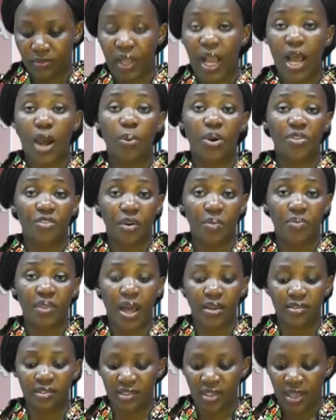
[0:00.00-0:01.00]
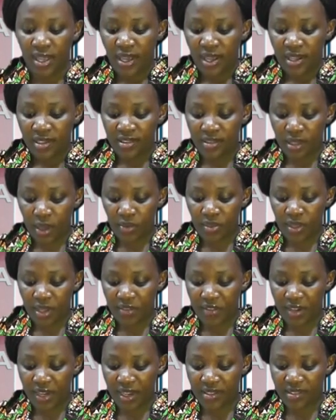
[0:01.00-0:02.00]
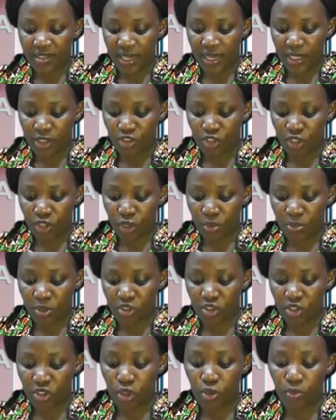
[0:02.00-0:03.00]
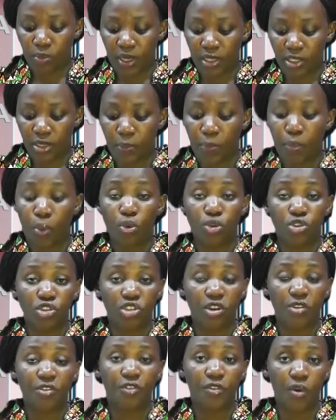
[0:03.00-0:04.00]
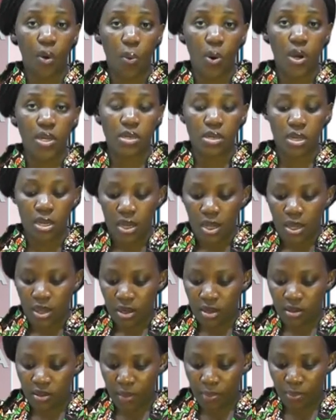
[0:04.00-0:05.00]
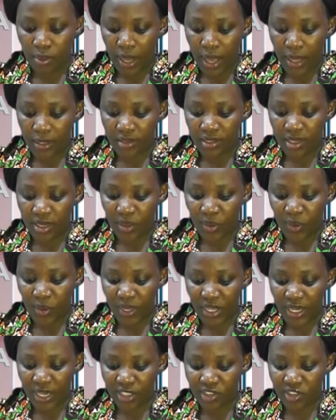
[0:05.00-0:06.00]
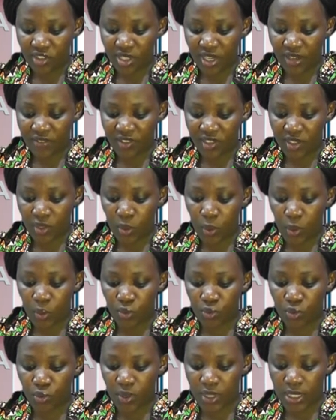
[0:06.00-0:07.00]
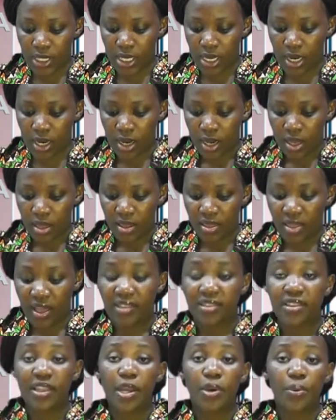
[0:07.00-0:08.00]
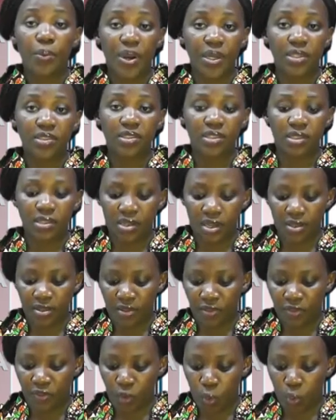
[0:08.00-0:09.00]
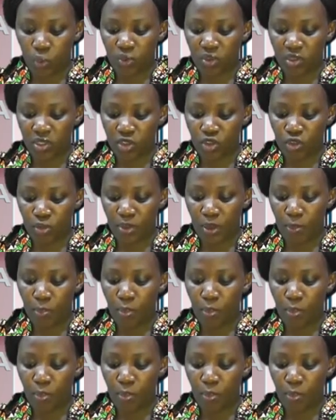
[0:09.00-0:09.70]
Away from that, South Africa's Electoral Commission on Monday pushed forward the planned local election after a court ruling that directed the vote to be